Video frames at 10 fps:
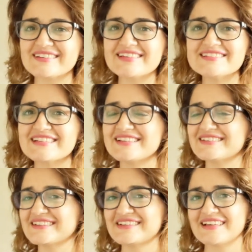is it
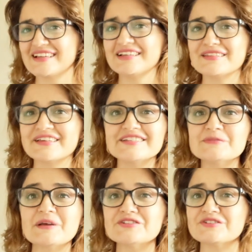anything
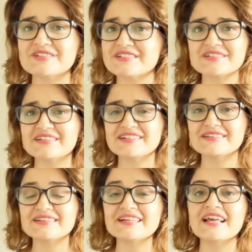special or
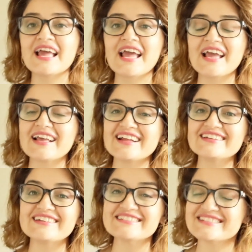anything?
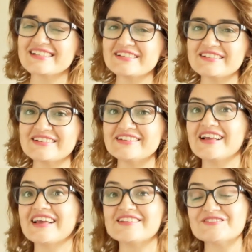And he said,
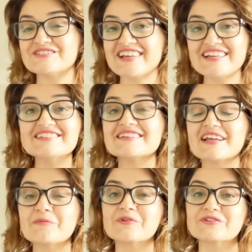"Today is
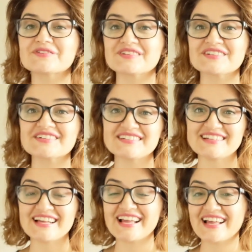April
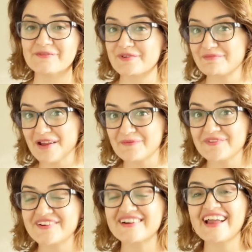30,
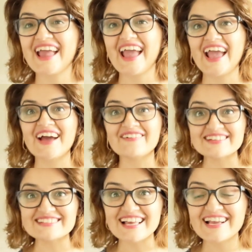remember?" And I
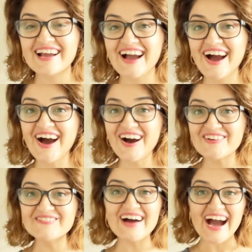was like,
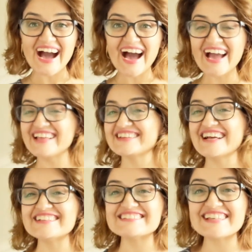"Oh my,
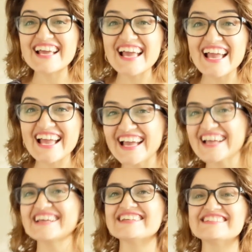that's
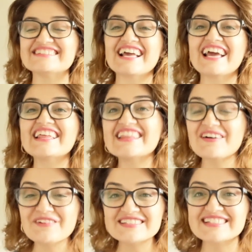it!" And
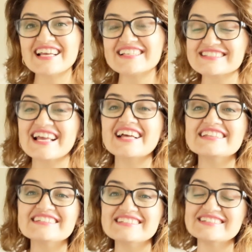that was
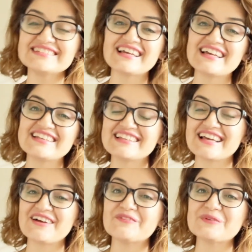exactly the day
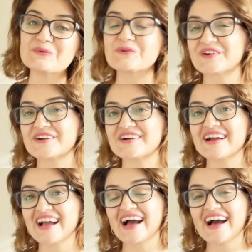that we were